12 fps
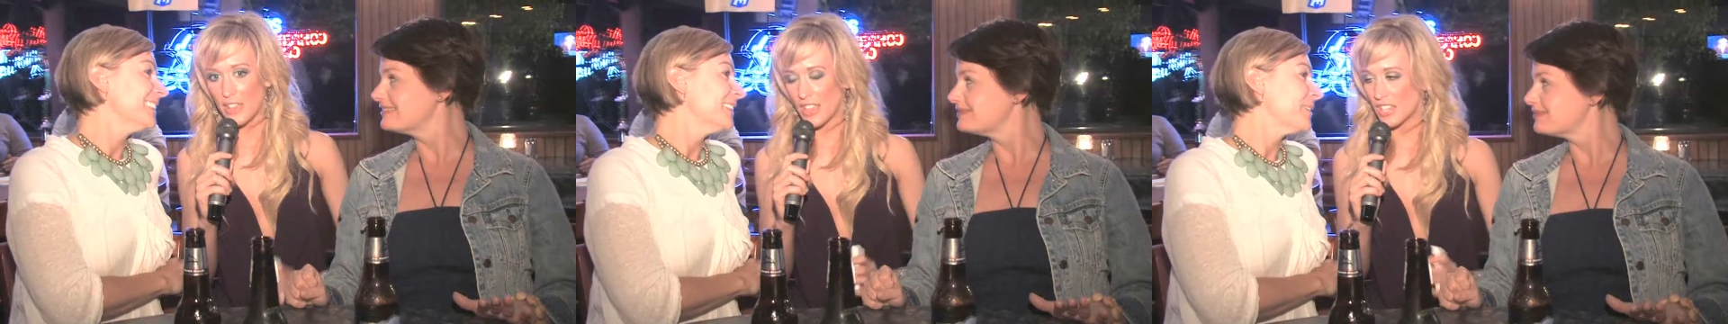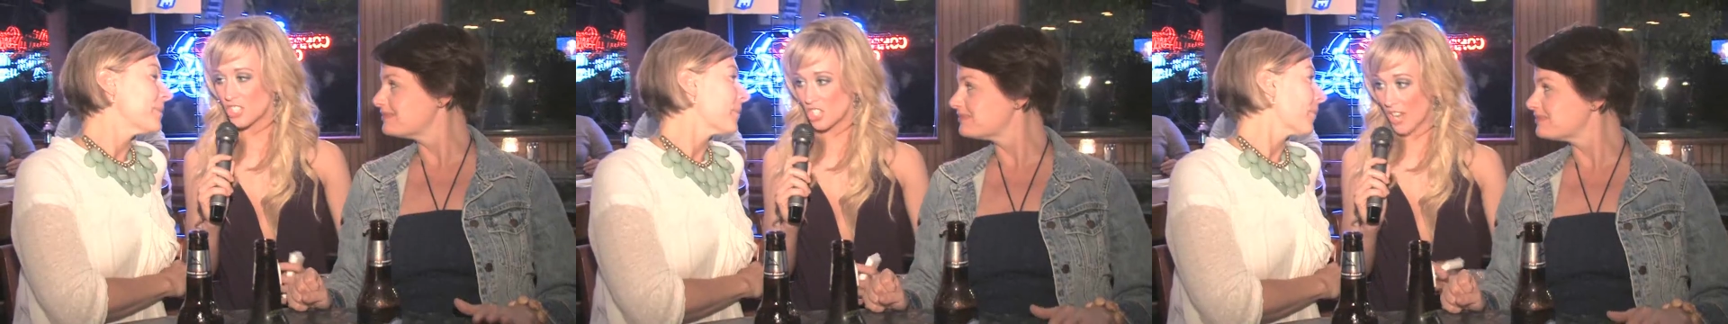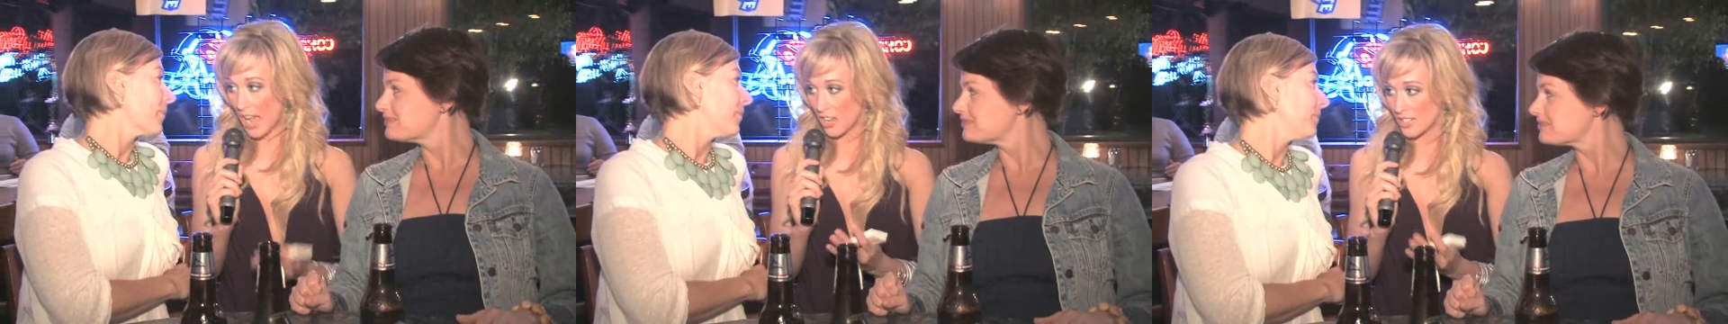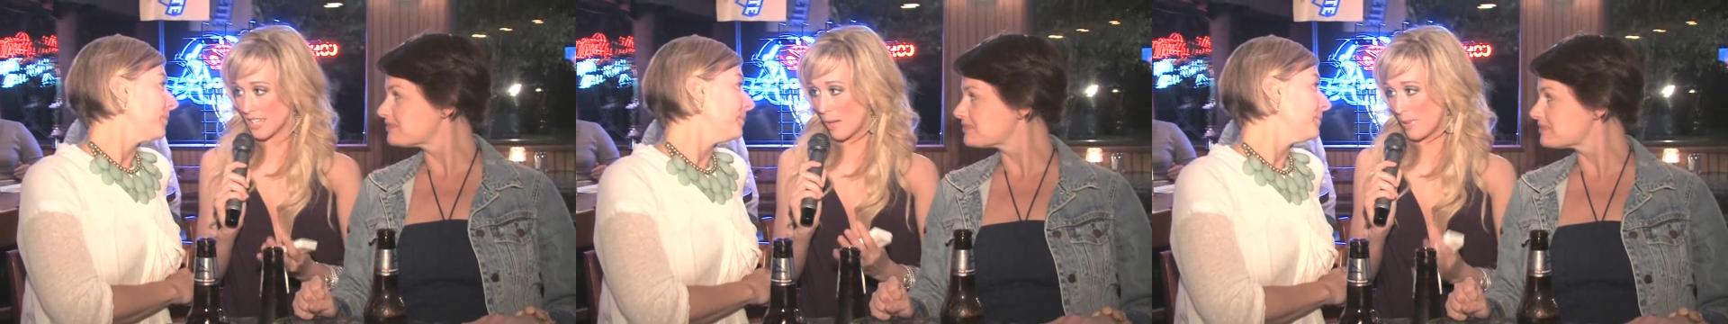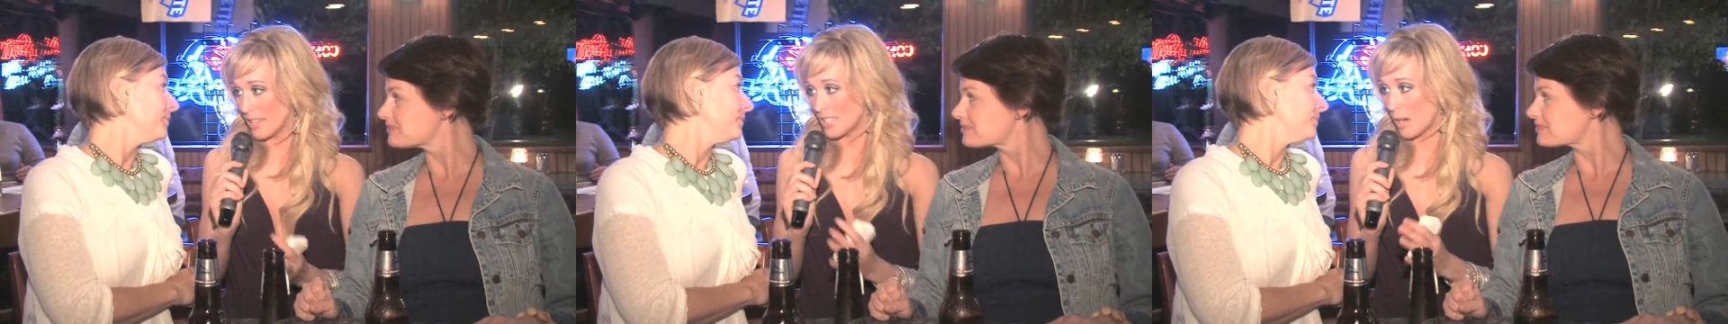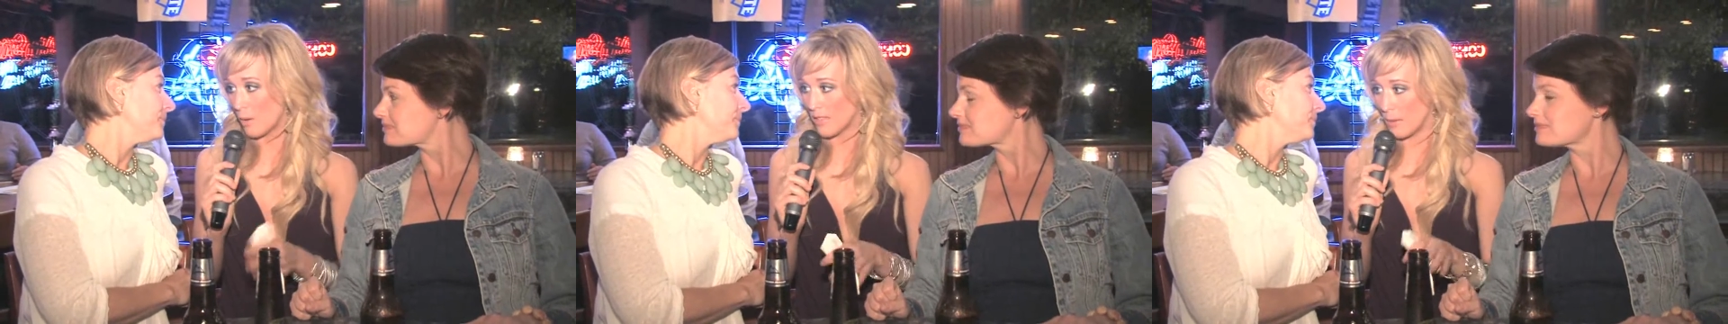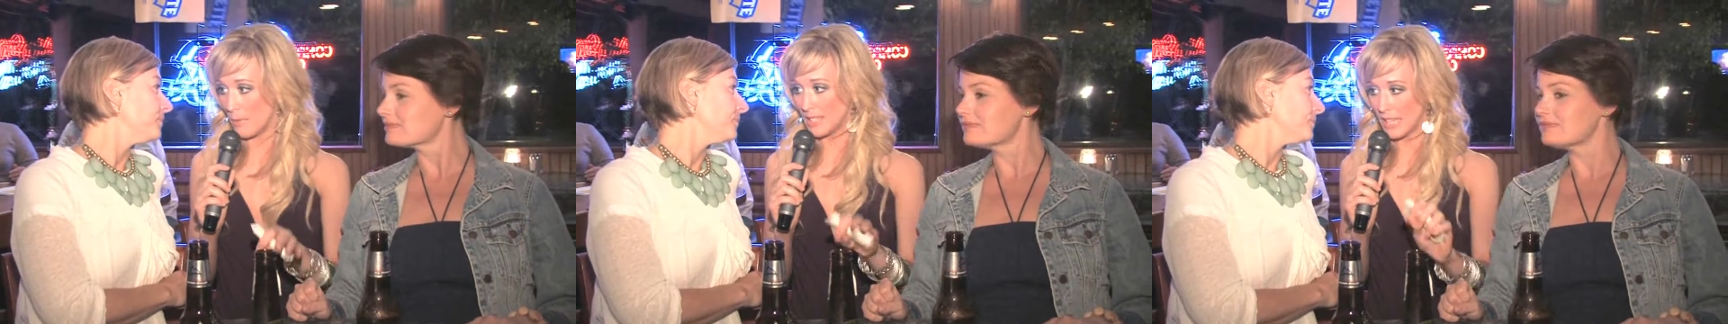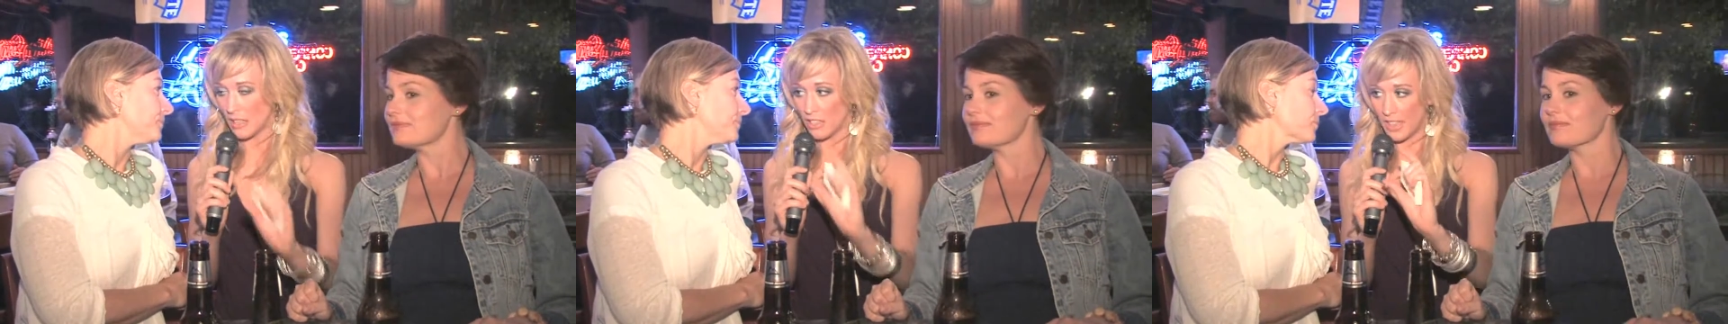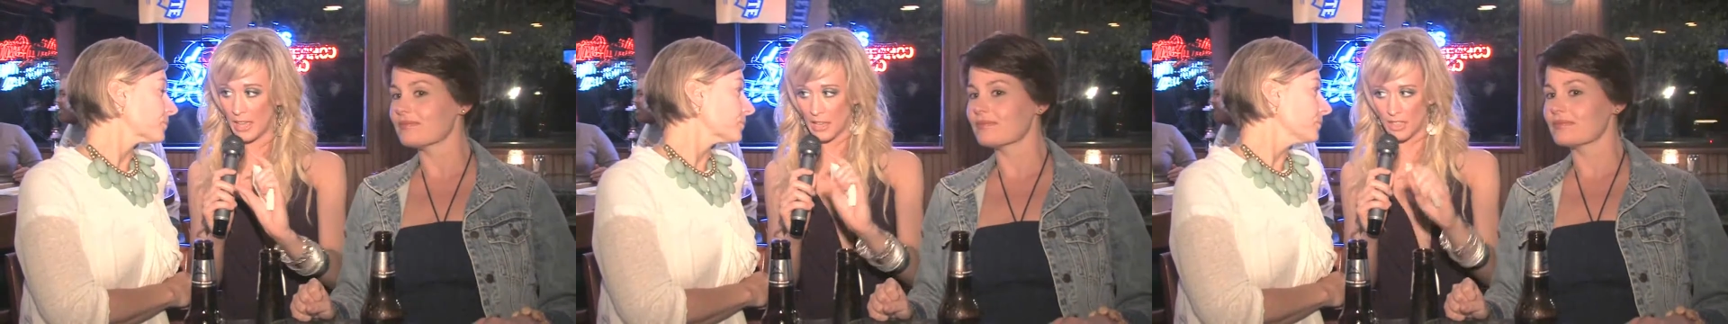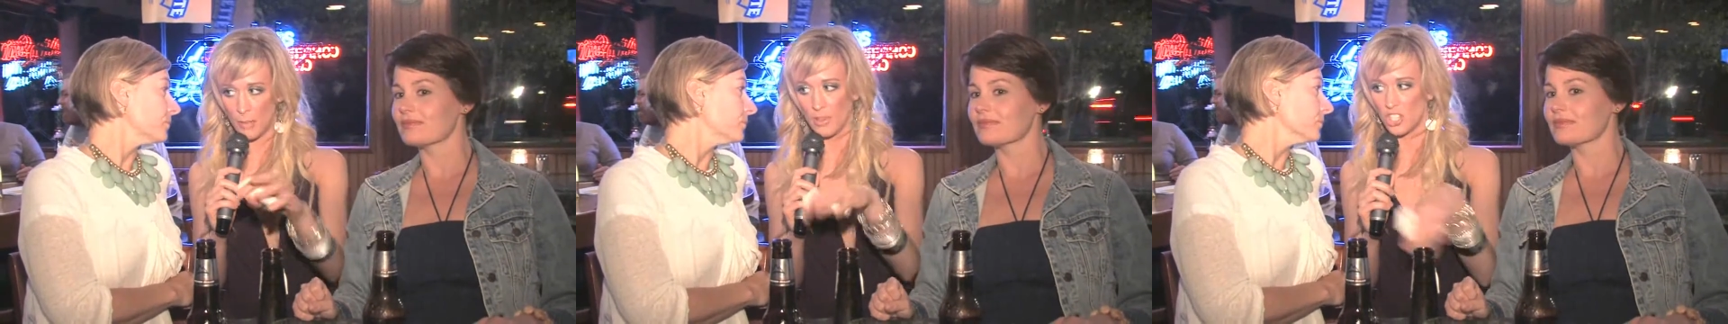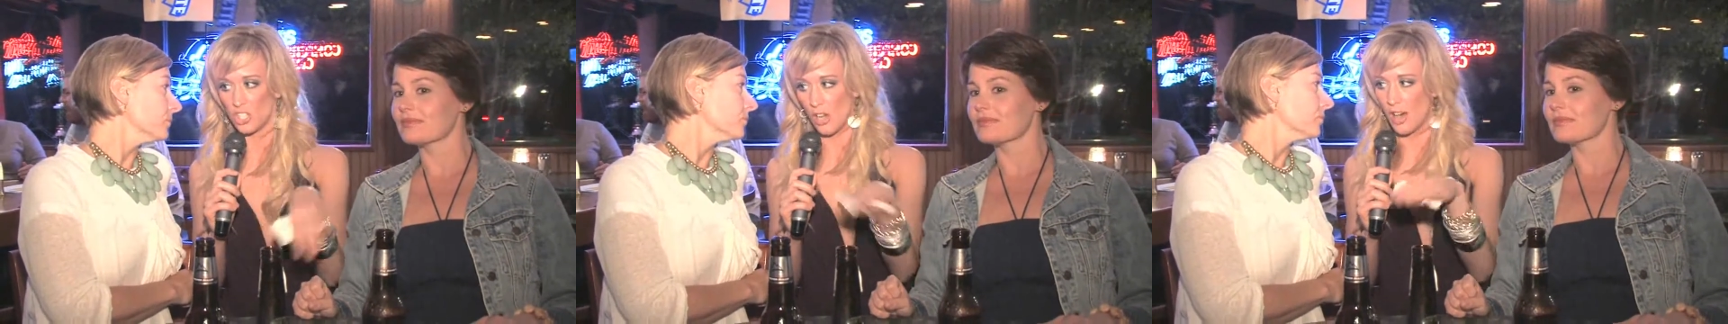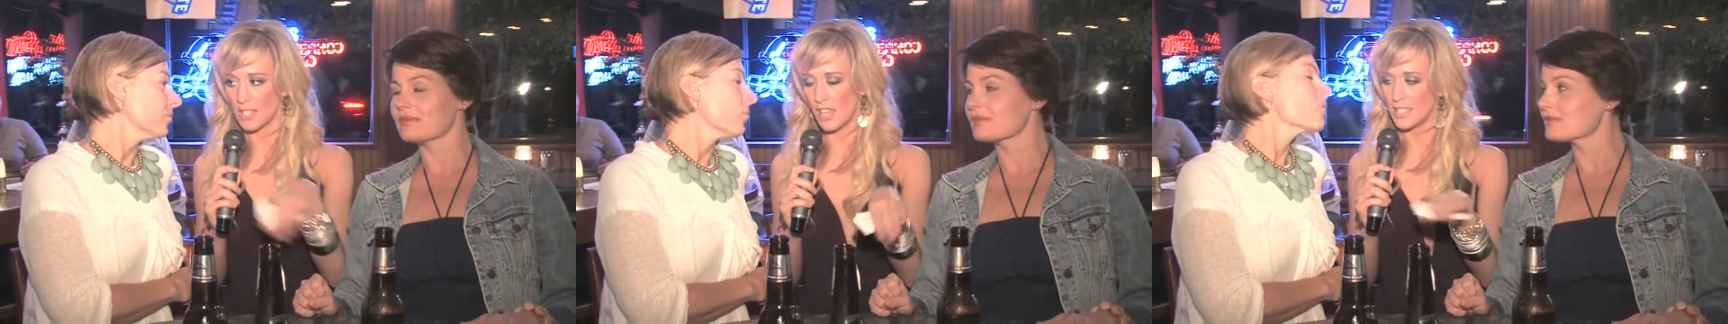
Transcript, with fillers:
Speaker 1: think it's Chicago style pizza where they, it's like thick and they put the sauce on